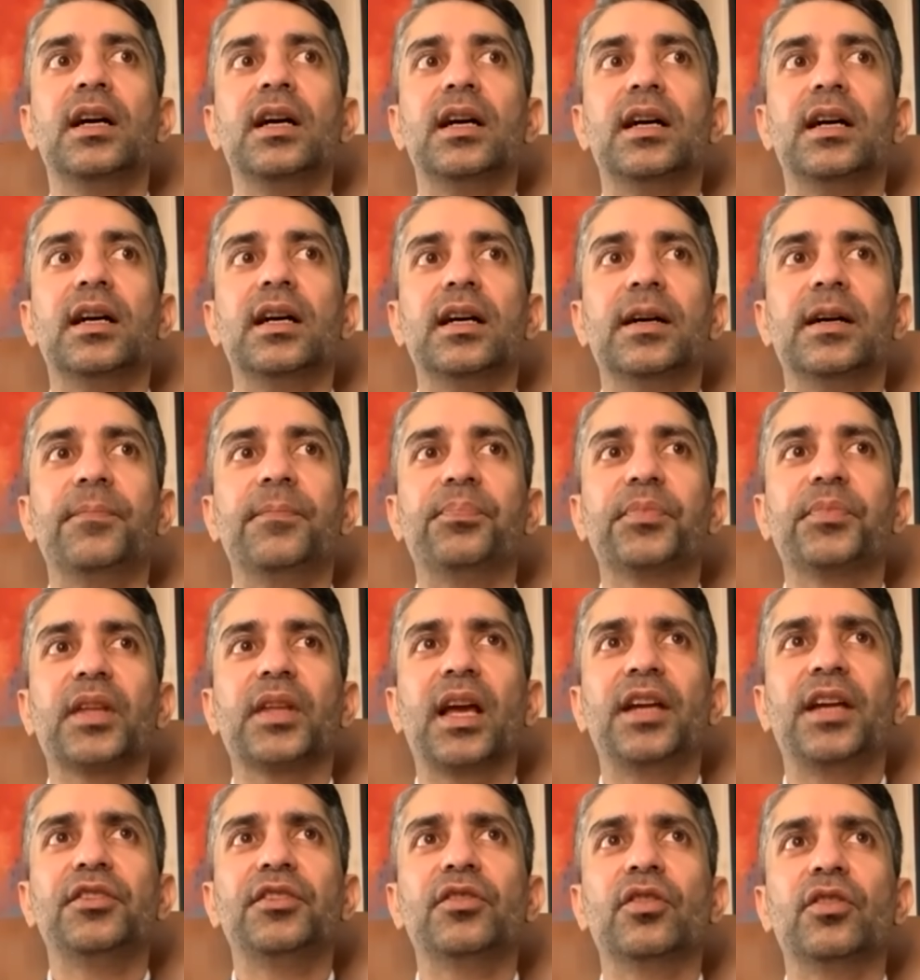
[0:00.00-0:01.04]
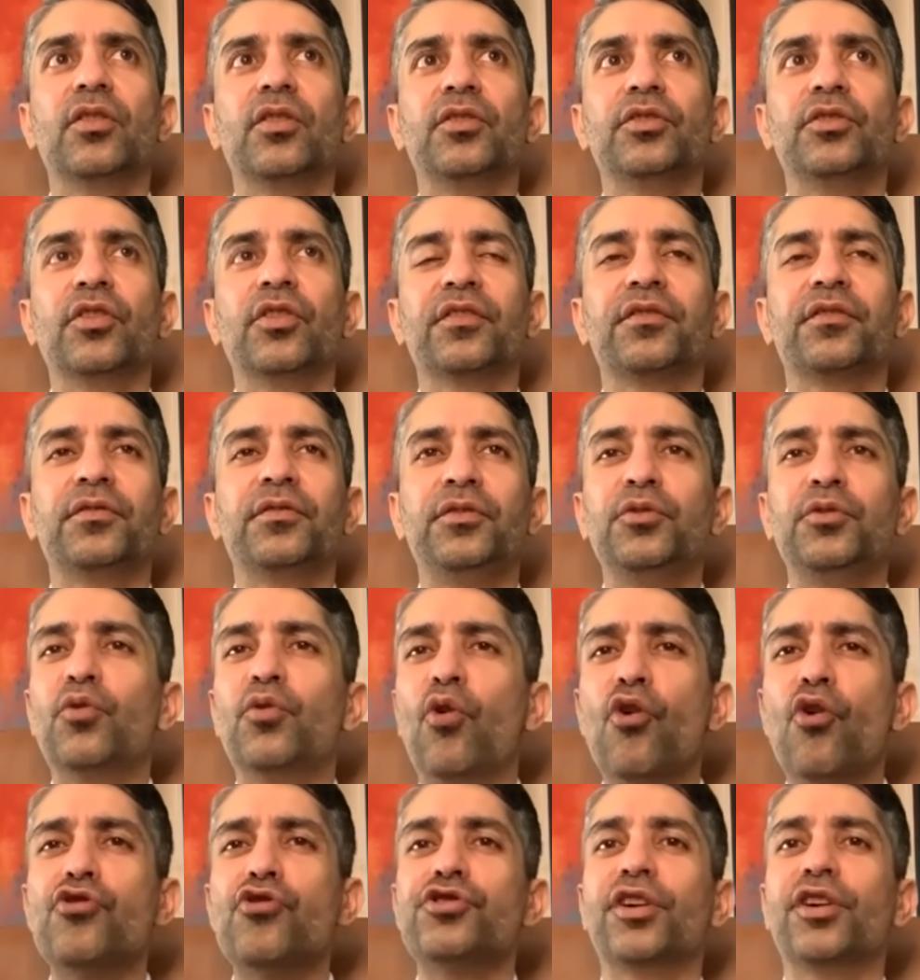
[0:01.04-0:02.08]
um, and you know your, you
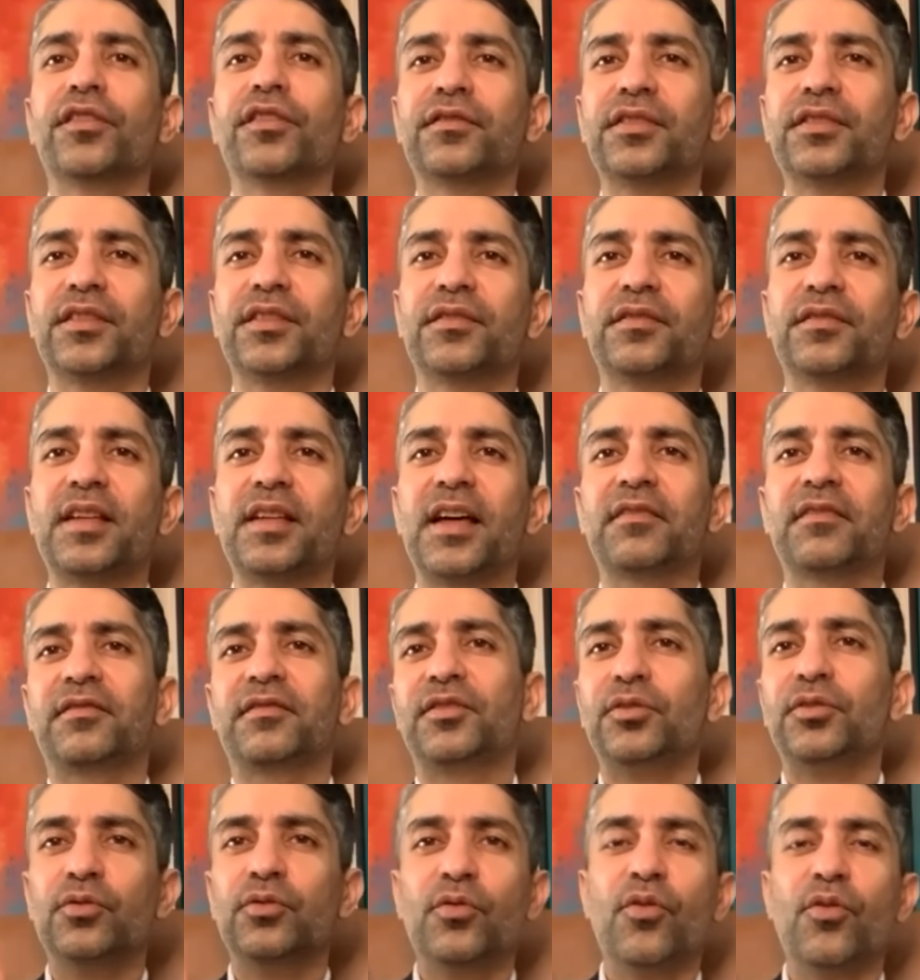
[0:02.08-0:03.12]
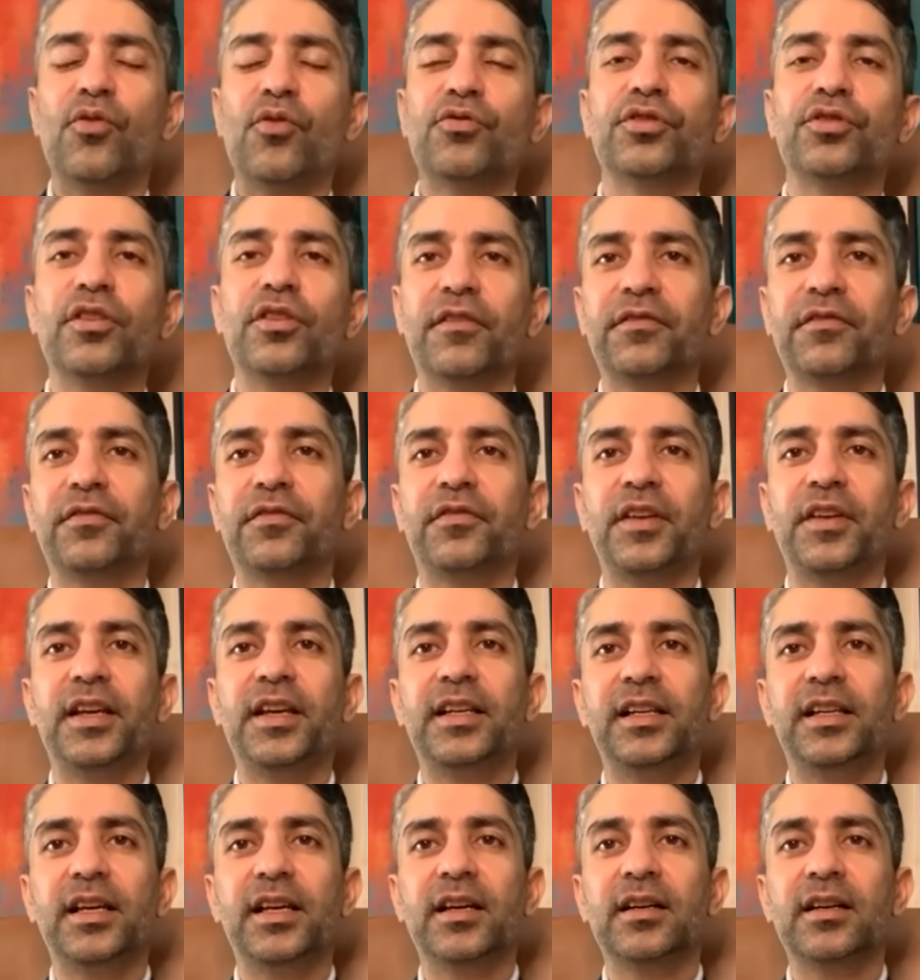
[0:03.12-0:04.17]
own your success, you own your
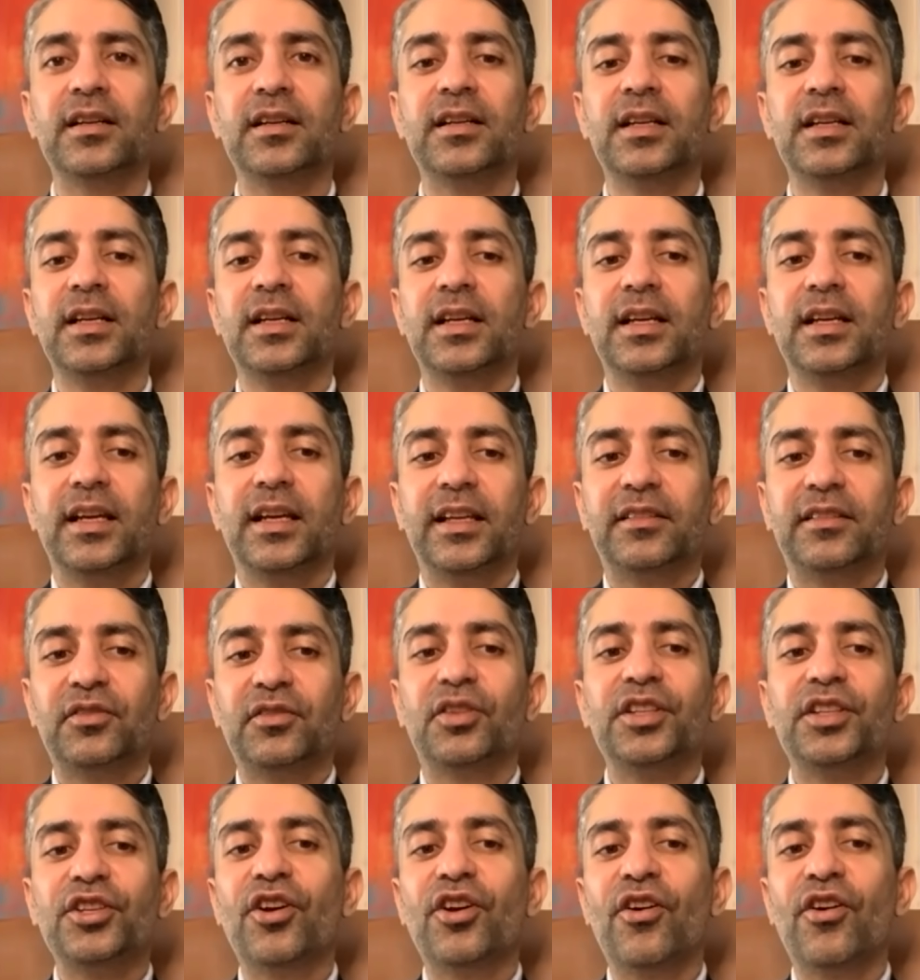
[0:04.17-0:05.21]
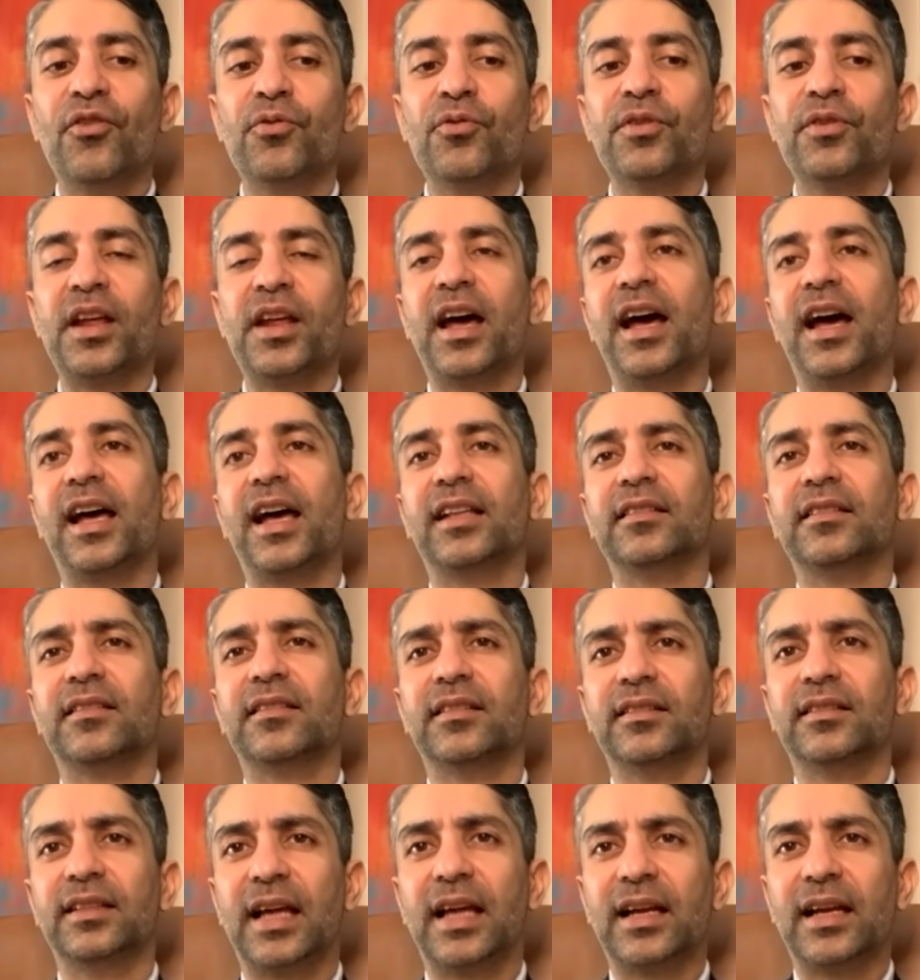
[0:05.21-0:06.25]
failure. It's in your own hands,
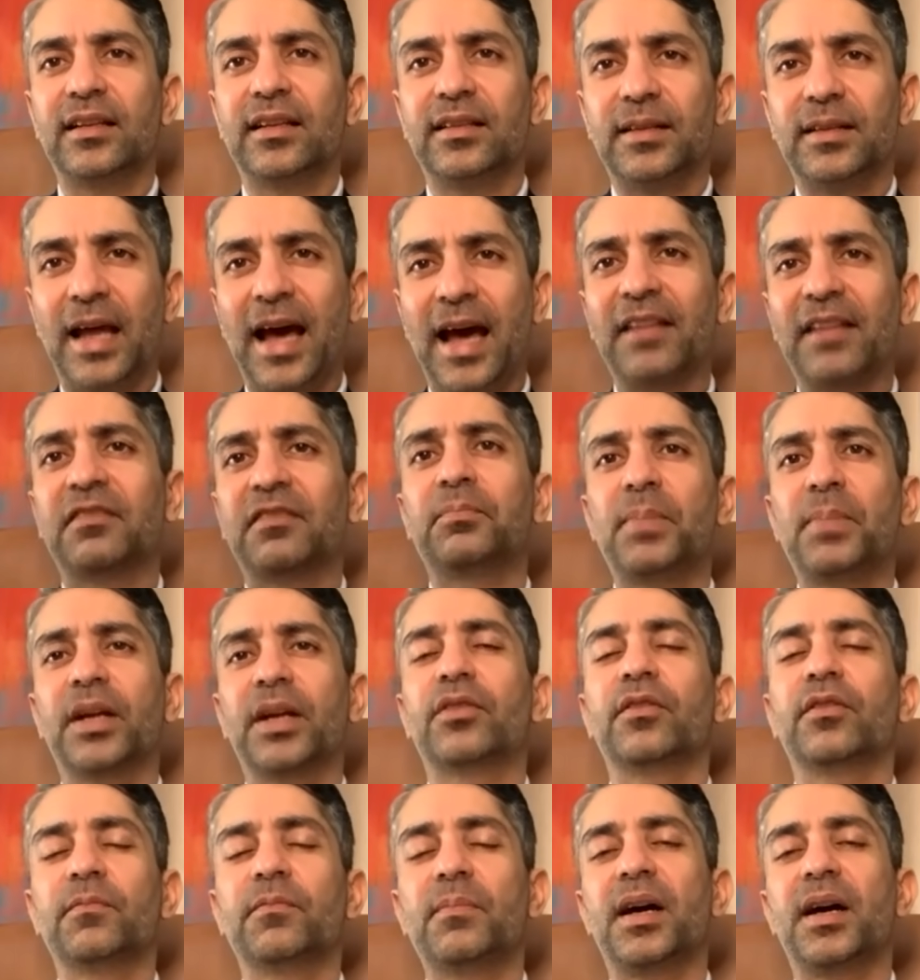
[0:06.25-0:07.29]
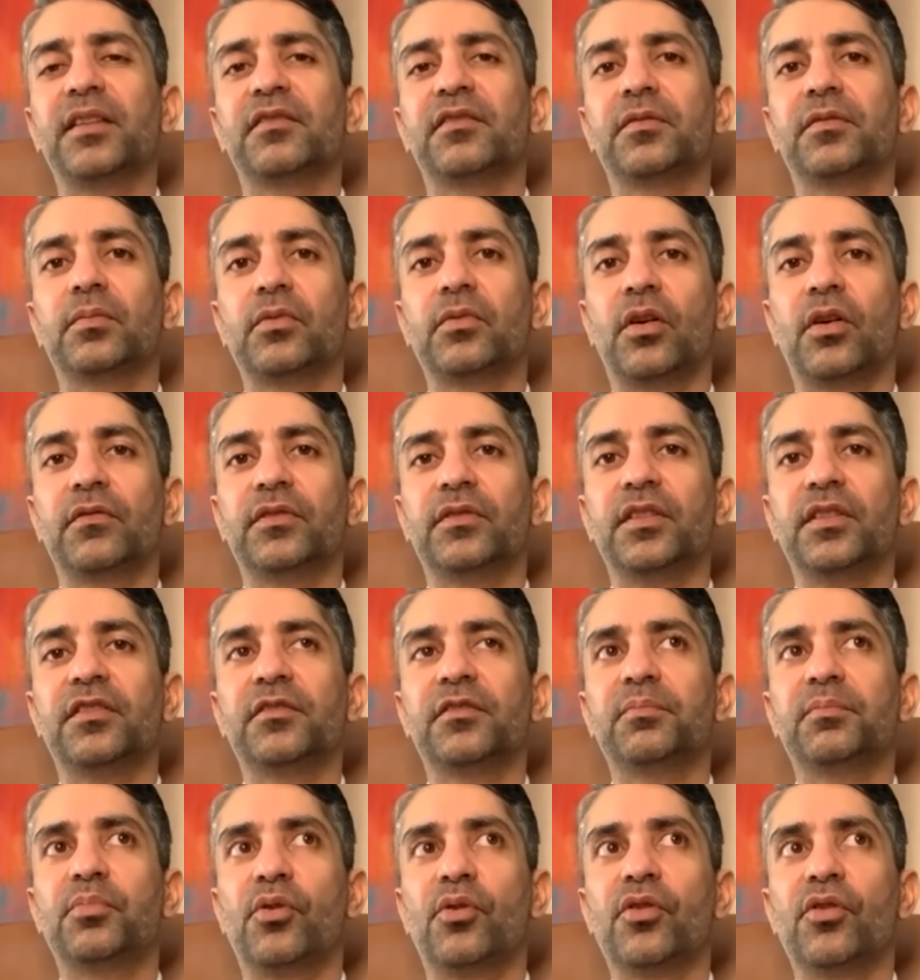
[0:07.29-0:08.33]
and that aspect of my of
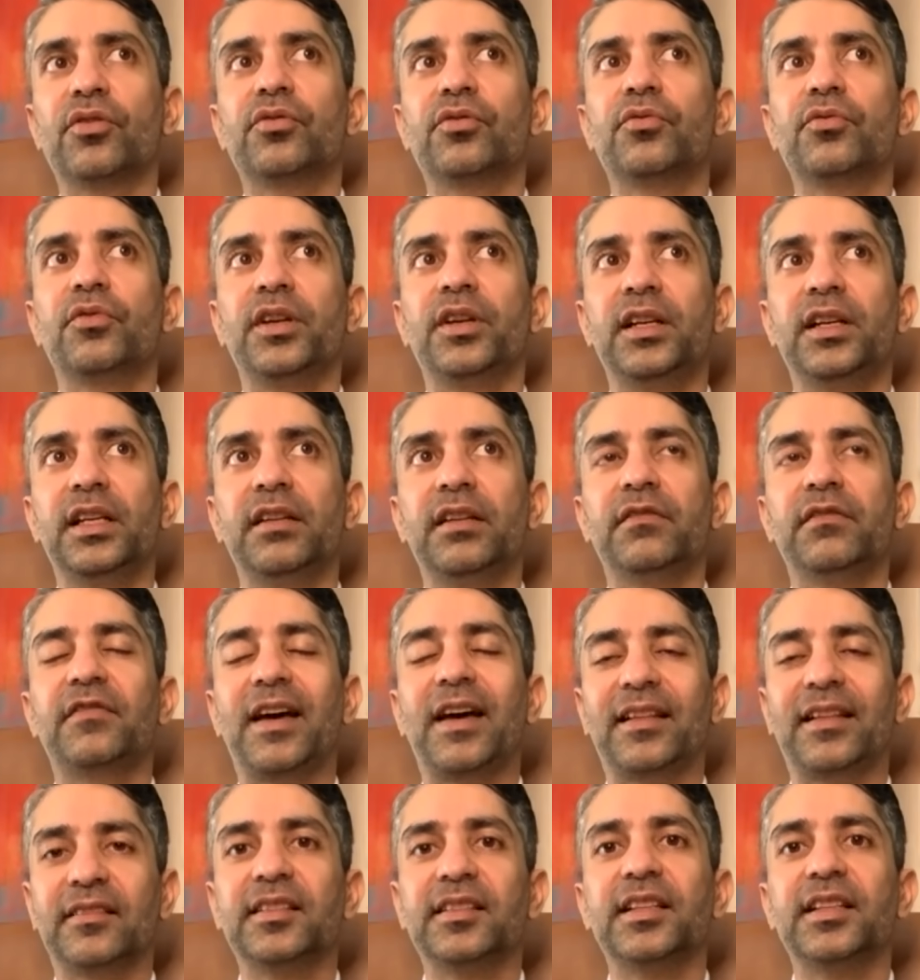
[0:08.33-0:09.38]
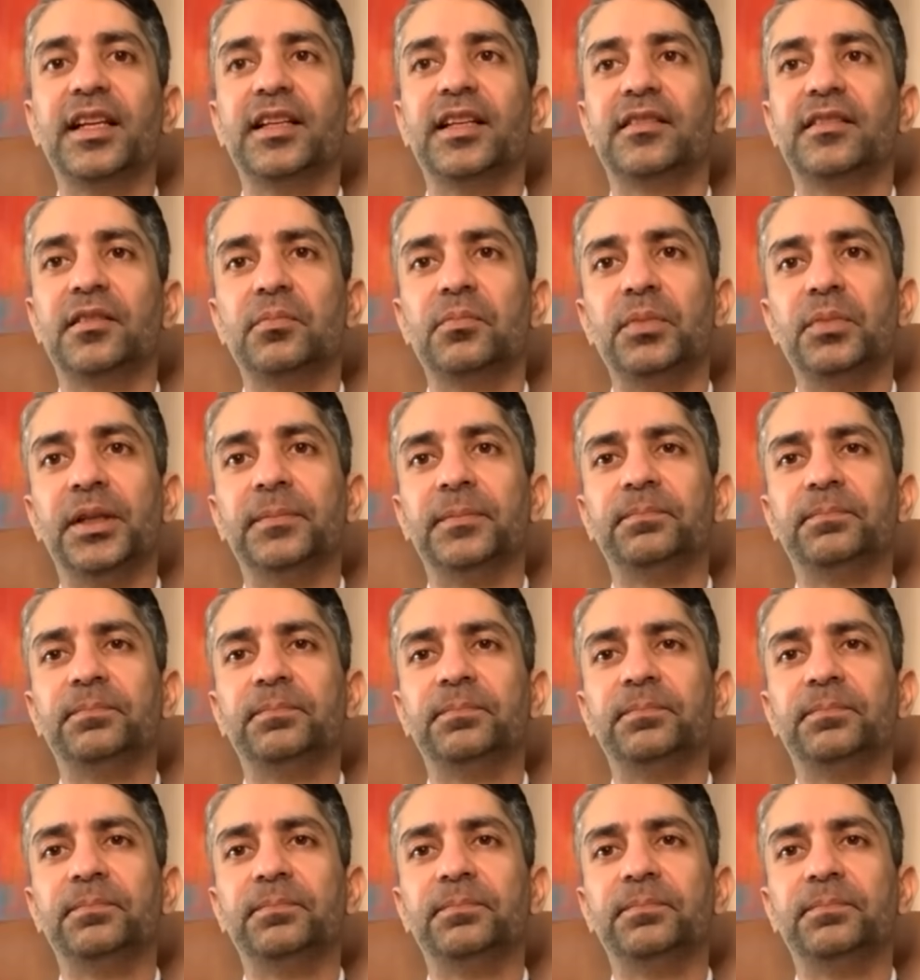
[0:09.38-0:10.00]
this sport really fascinated me.